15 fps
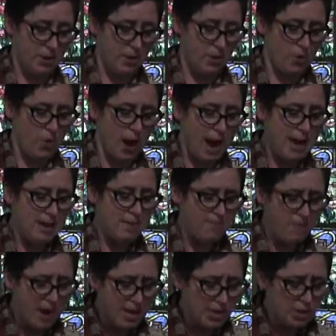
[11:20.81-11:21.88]
though, I
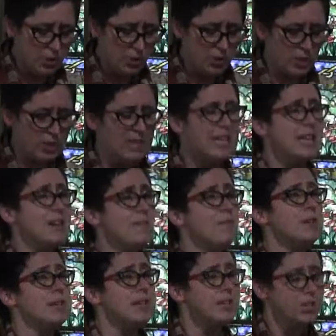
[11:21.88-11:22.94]
invite you to
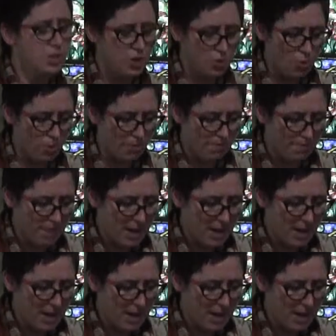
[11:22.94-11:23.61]
live into your